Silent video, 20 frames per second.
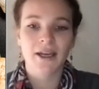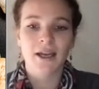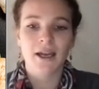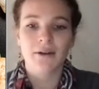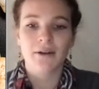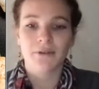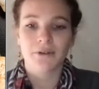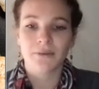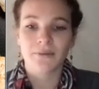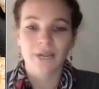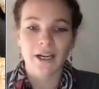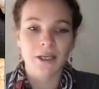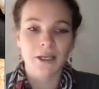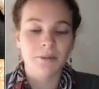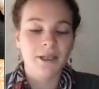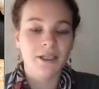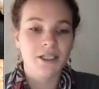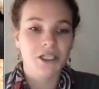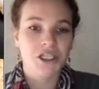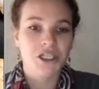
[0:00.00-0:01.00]
for inviting me
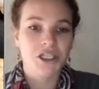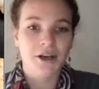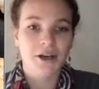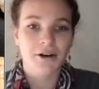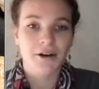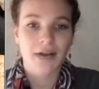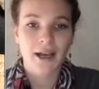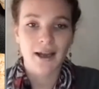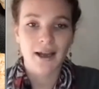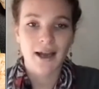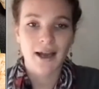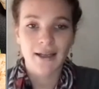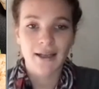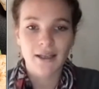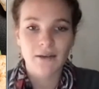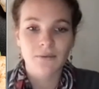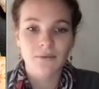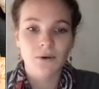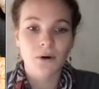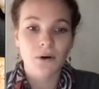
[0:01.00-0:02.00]
to share a
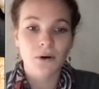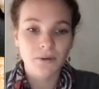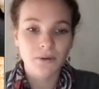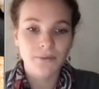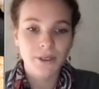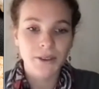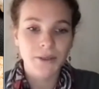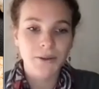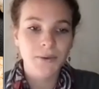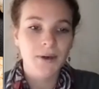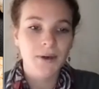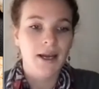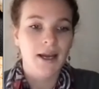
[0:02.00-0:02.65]
high-level overview